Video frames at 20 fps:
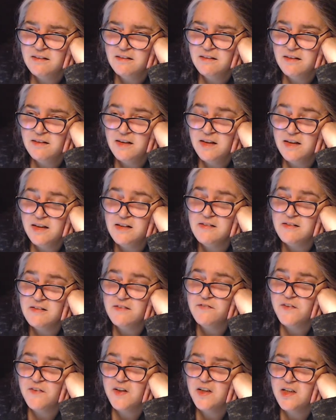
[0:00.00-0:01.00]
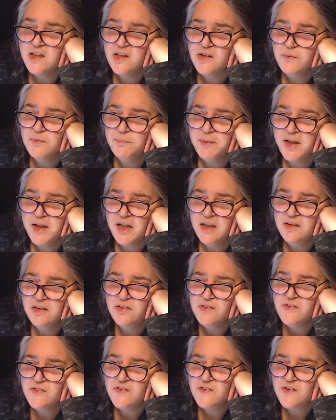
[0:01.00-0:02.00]
it is a very cute
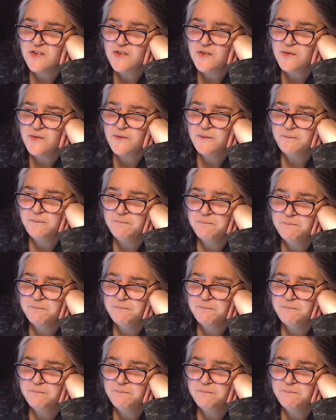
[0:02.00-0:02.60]
pattern, Sue.